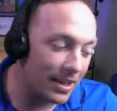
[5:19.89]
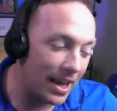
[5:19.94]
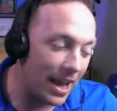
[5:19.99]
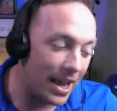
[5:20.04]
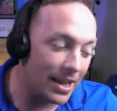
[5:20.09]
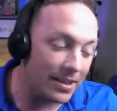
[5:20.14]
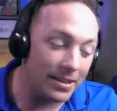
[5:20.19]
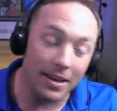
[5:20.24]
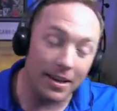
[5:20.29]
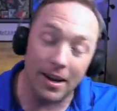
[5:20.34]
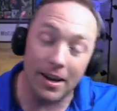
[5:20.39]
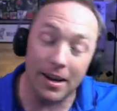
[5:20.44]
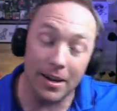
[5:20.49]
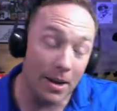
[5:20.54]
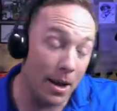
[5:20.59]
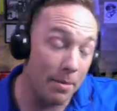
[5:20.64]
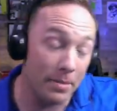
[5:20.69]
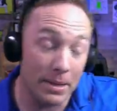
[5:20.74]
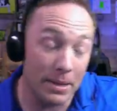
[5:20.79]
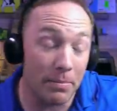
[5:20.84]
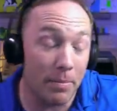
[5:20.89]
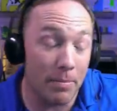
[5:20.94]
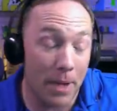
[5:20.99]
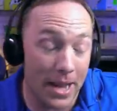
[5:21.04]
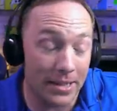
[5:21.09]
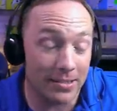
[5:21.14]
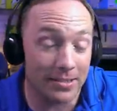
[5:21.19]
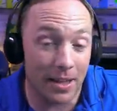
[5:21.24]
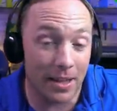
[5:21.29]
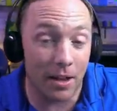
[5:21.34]
And I mean,
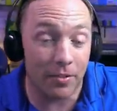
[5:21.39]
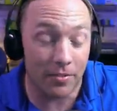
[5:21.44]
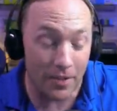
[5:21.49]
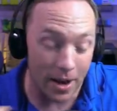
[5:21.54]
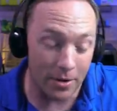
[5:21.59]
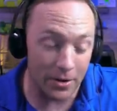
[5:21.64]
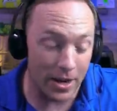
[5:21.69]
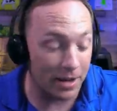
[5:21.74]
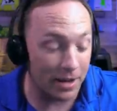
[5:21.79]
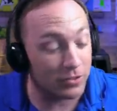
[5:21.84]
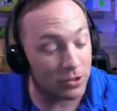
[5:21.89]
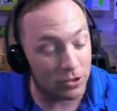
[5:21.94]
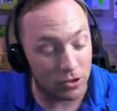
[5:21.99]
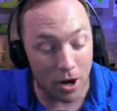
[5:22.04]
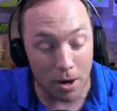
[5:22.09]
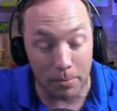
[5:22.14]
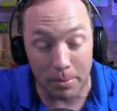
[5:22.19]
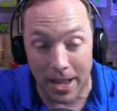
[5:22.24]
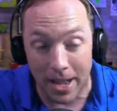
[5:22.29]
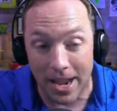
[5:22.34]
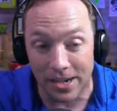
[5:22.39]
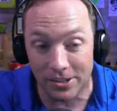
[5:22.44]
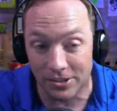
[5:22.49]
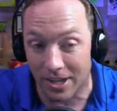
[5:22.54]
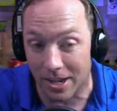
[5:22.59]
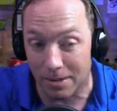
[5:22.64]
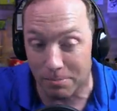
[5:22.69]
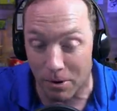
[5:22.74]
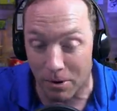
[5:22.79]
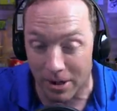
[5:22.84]
myself, I would have to drop a
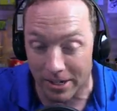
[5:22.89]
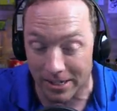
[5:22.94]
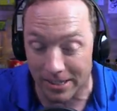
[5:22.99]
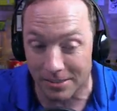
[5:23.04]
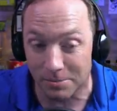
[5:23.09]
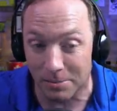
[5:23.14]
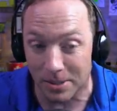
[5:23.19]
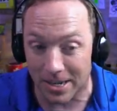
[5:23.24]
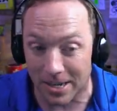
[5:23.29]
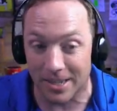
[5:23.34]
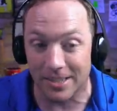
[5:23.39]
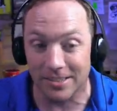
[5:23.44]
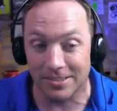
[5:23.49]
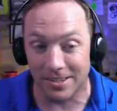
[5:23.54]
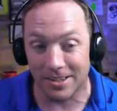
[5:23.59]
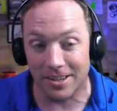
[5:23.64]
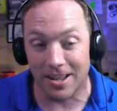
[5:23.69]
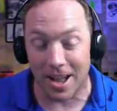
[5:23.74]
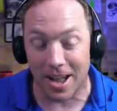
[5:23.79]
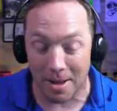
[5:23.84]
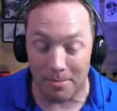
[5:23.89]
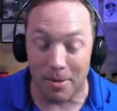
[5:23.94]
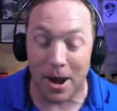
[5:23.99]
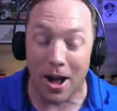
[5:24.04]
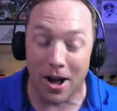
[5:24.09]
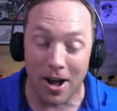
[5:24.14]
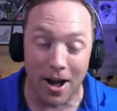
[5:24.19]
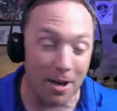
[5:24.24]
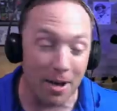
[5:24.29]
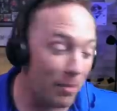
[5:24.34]
hashtag Pawdience because
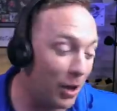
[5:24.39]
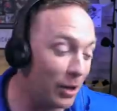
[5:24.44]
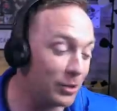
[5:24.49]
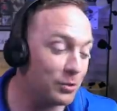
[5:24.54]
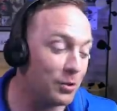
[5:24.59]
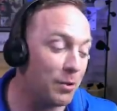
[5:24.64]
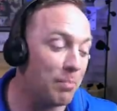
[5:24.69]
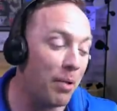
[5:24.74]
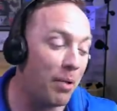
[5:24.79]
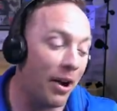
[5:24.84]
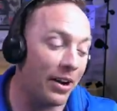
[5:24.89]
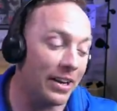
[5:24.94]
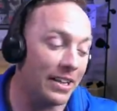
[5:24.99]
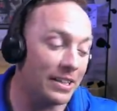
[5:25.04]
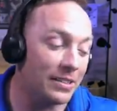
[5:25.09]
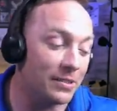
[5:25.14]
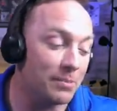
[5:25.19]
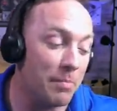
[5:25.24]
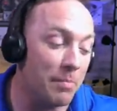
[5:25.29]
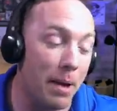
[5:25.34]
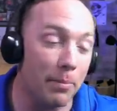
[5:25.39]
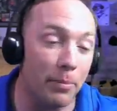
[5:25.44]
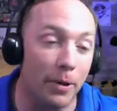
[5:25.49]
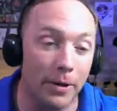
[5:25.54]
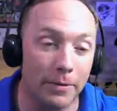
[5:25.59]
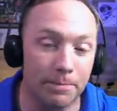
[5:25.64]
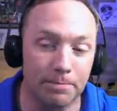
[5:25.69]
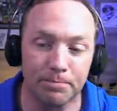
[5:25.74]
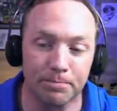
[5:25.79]
I'm also a Pawdience member.